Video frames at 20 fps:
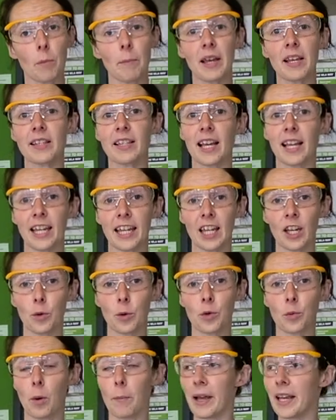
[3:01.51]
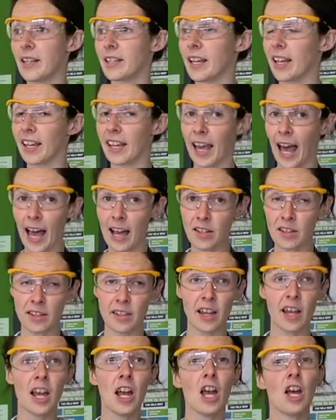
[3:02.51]
makes it a liquid, what makes it a gas,
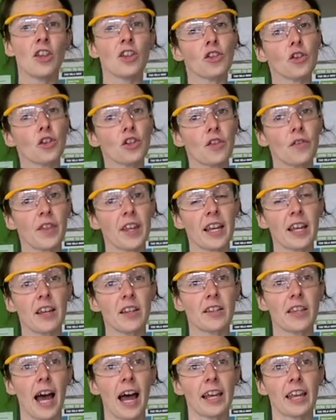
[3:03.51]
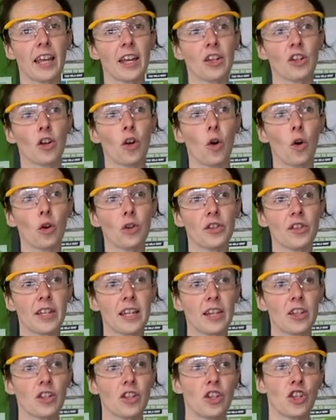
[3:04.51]
the sorts of things that can cause
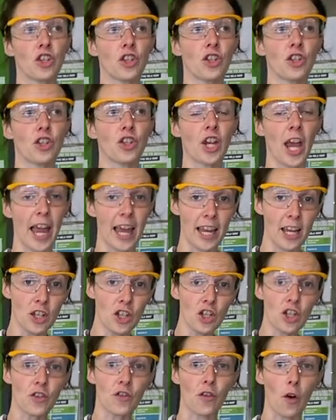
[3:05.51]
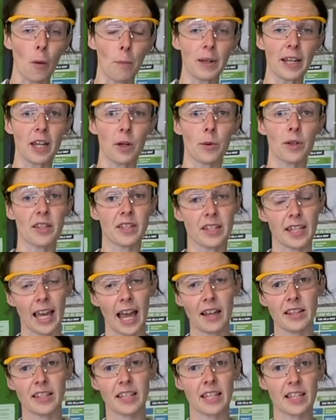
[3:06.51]
things to change from liquids to
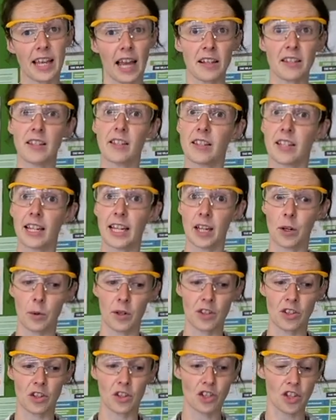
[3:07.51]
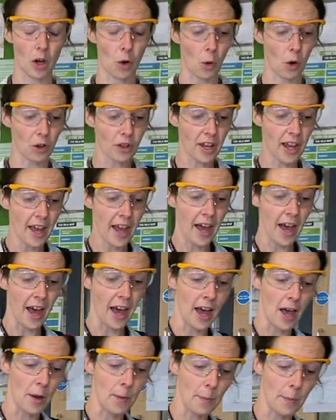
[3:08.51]
gases, gases to liquids, and so on.
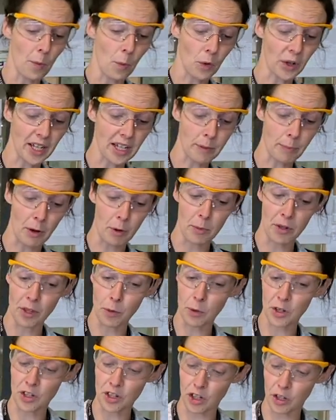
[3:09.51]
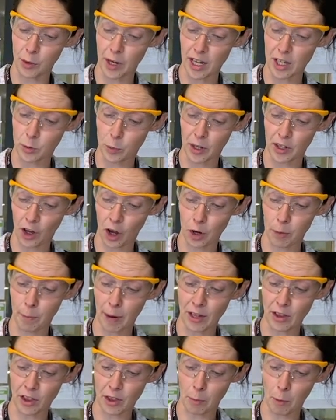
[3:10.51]
One experiment that we do is with
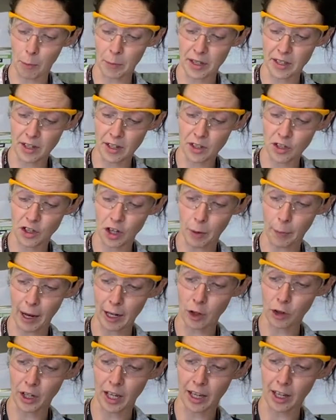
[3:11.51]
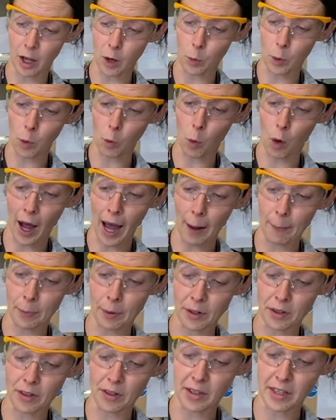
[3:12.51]
homemade thermometers, so by looking at, well, what
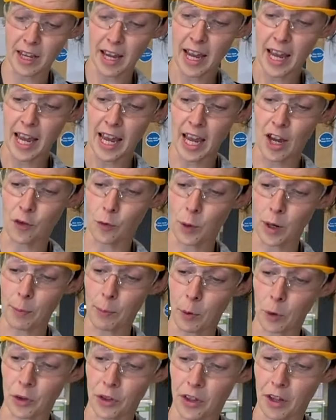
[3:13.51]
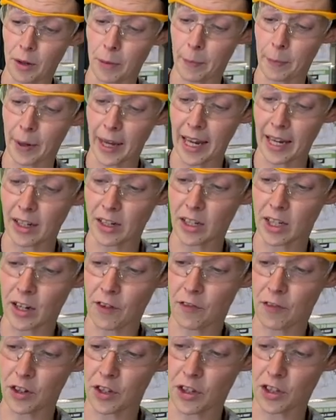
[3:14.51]
happens if we put them in
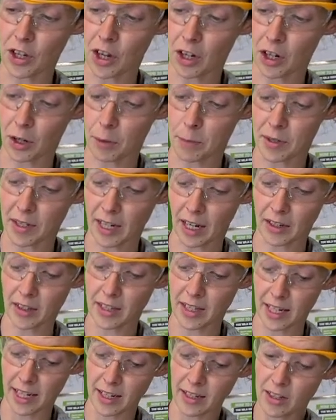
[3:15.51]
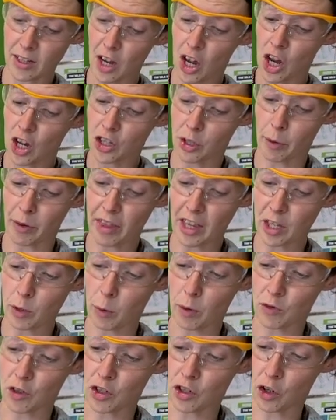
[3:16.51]
different circumstances. So in this
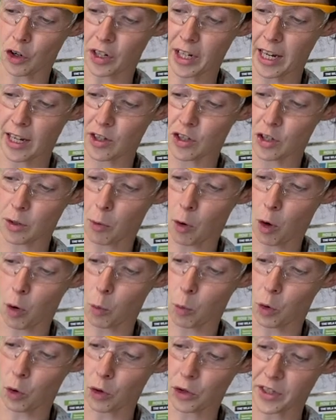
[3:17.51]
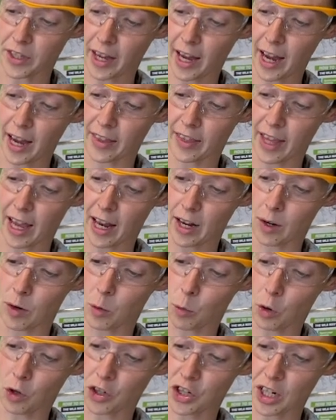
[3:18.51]
we've just got it in some hot water and then
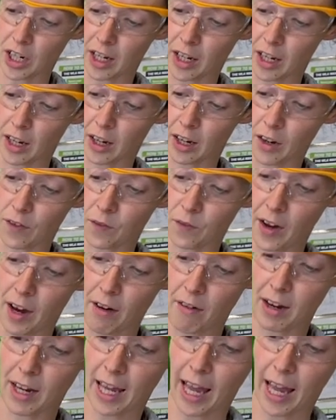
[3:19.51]
watching very